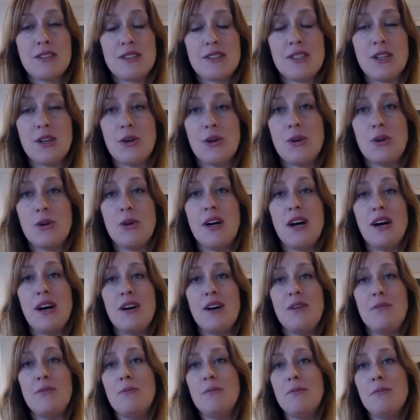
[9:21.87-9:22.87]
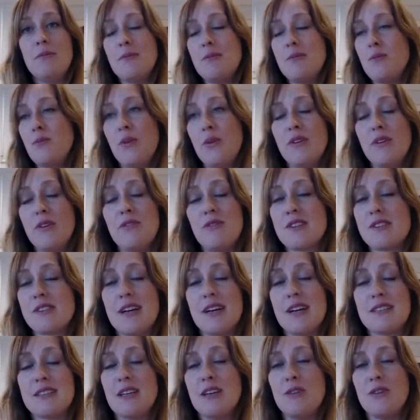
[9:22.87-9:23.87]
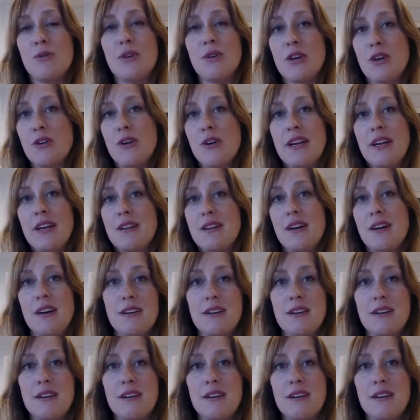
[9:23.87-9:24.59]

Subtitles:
So we've just got a really great